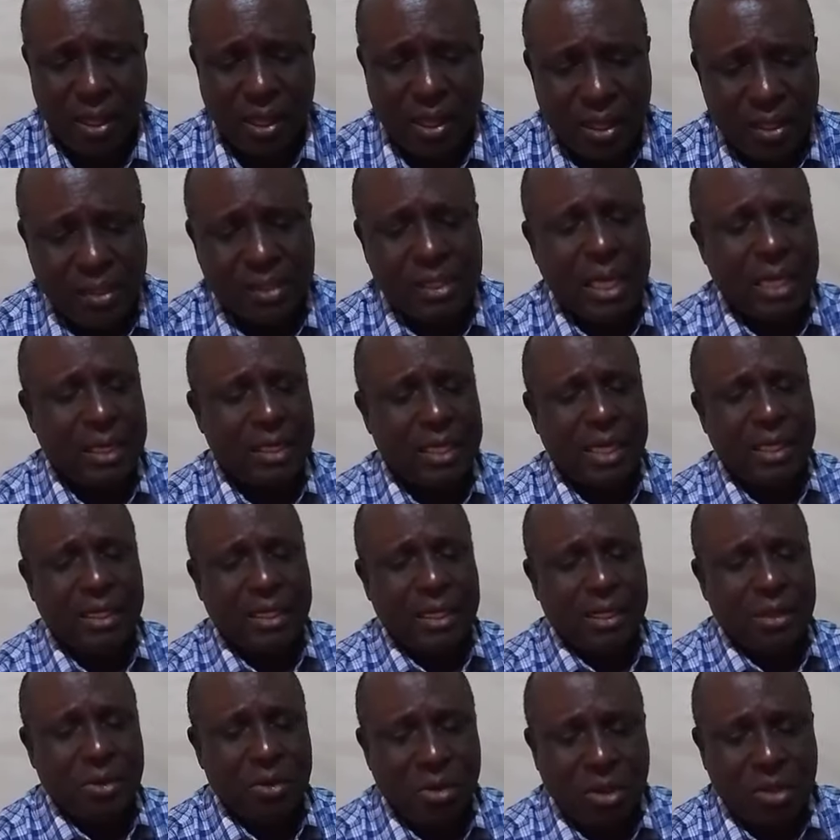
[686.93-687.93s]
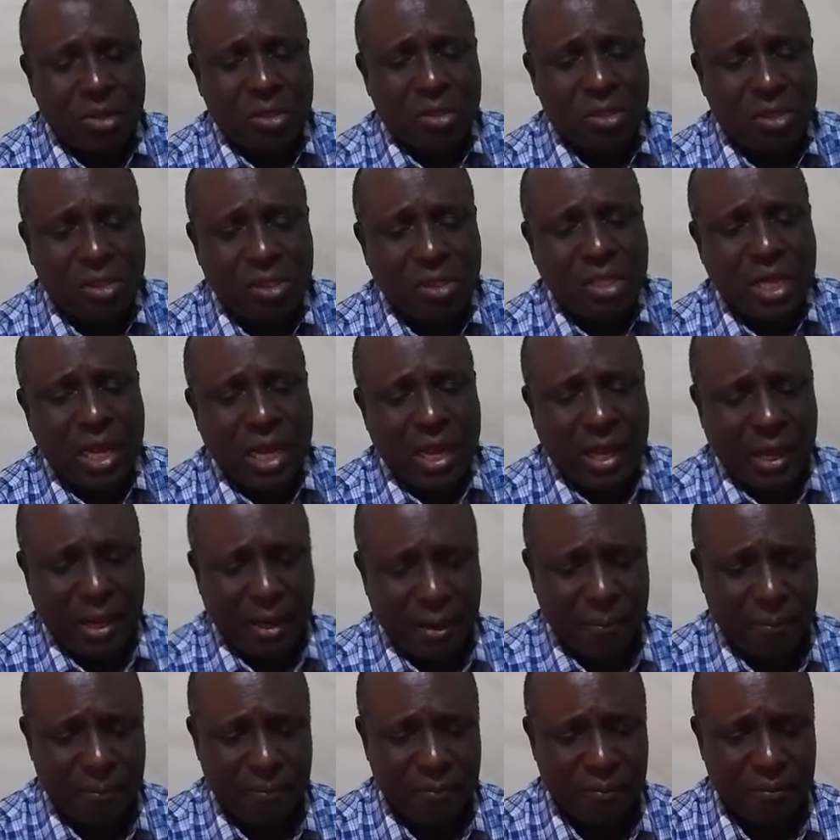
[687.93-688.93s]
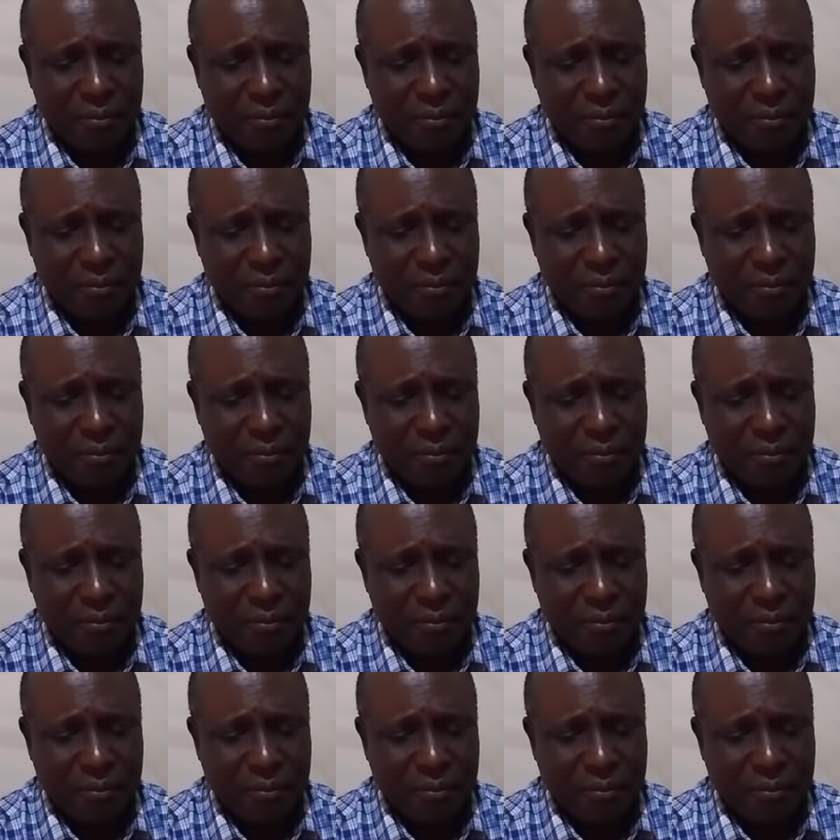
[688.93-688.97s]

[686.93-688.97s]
He said, they did not say,